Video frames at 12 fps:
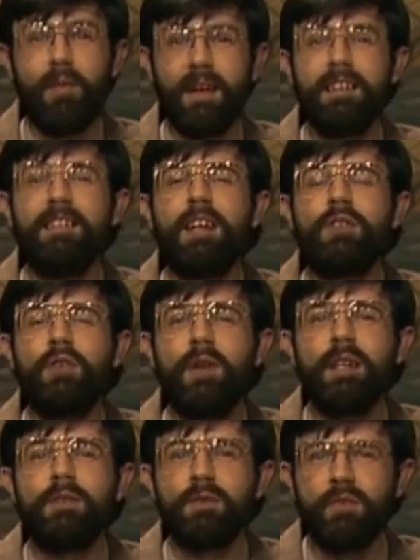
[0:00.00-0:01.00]

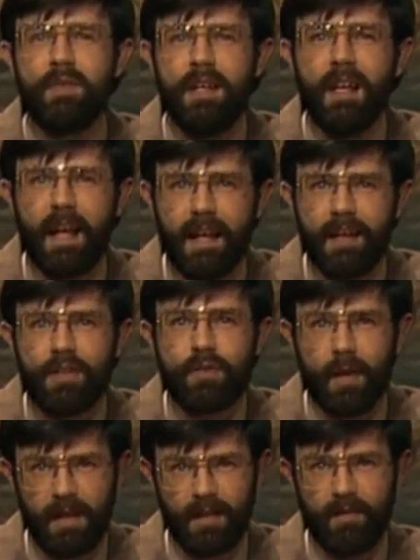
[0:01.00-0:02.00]
Shunning the idea that
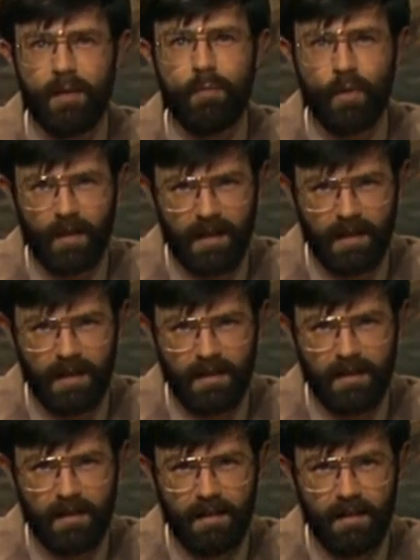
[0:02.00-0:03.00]
education
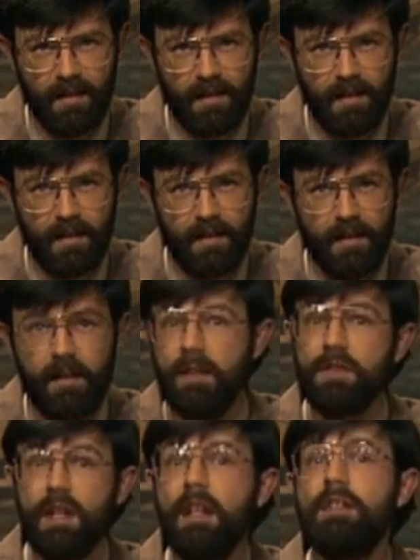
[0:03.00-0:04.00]
must be dry and
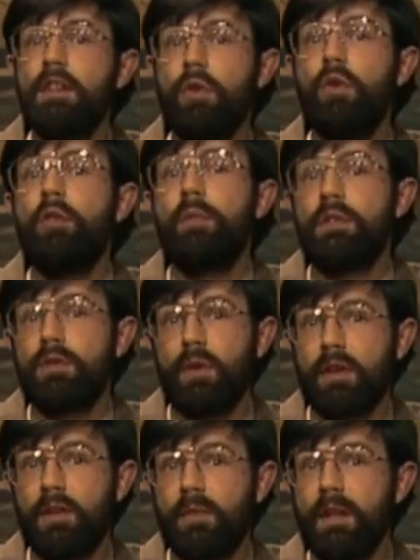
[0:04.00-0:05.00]
fusty,
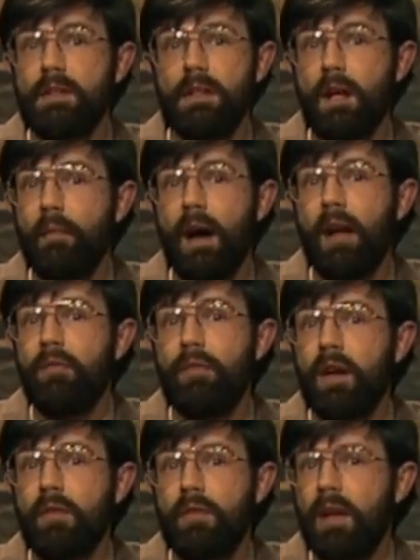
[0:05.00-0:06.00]
they're not afraid to
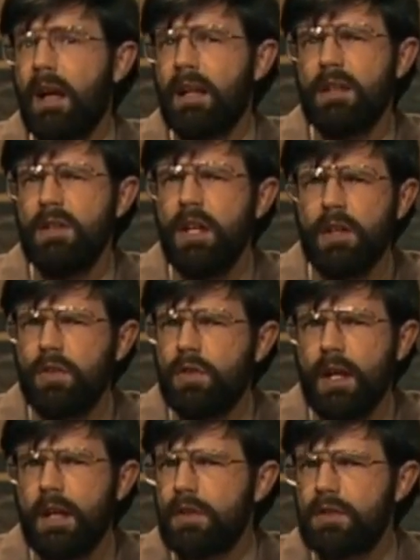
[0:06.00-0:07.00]
go out on a joke.